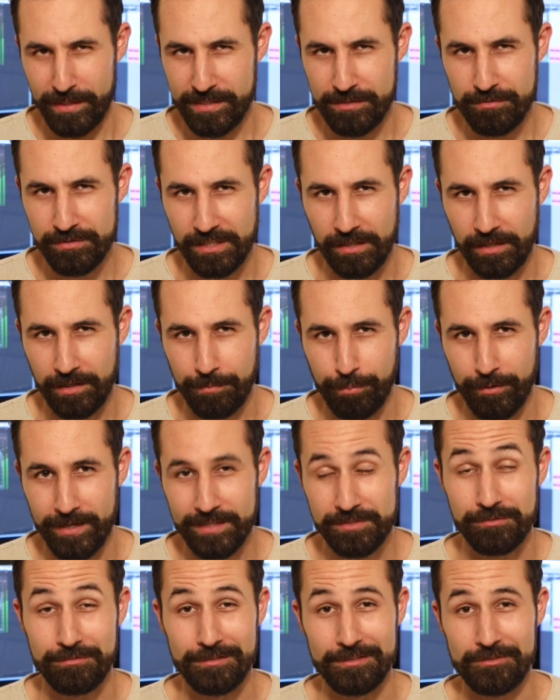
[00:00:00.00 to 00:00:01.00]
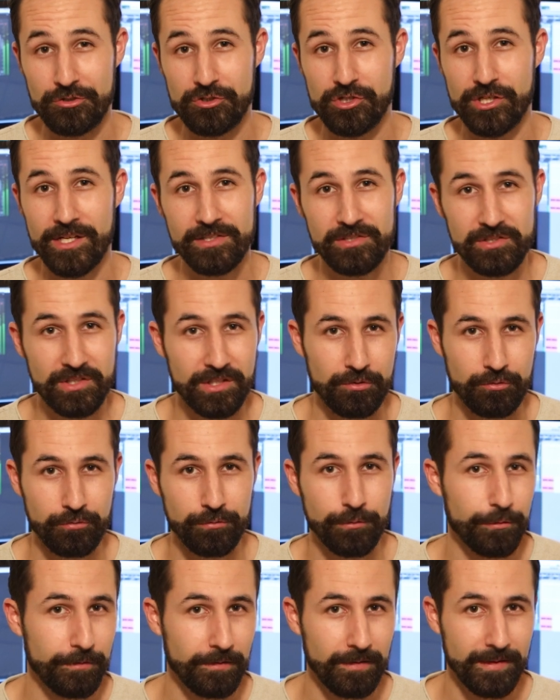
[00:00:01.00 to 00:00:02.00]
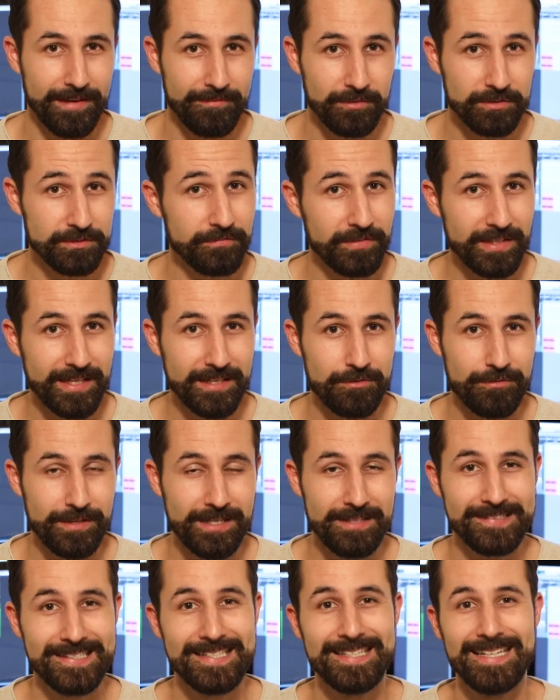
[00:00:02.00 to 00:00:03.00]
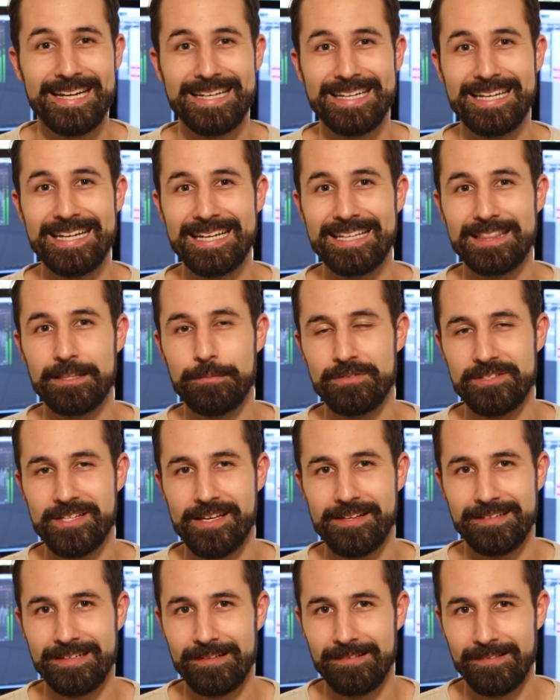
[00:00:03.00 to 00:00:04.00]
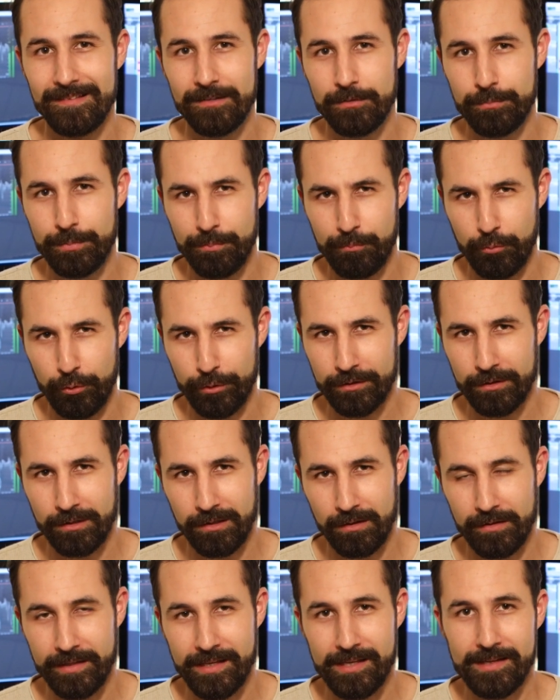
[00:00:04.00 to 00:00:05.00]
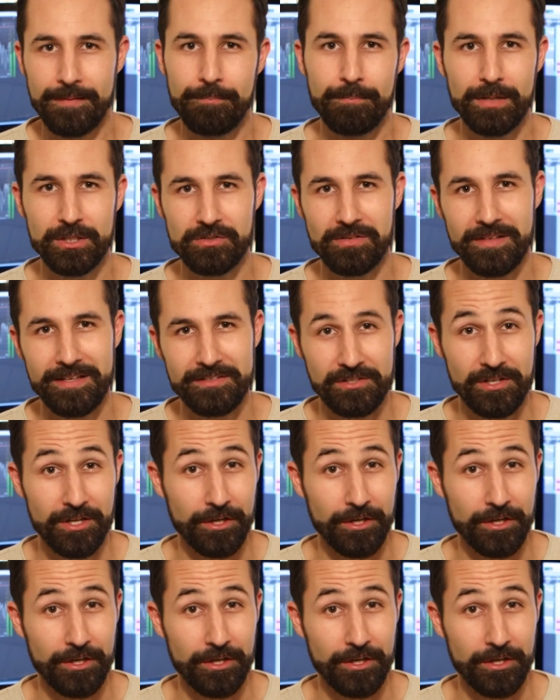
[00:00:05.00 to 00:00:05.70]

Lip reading: by using a compressor to just control the levels of that transient, I can get them sounding a little bit more clean and much less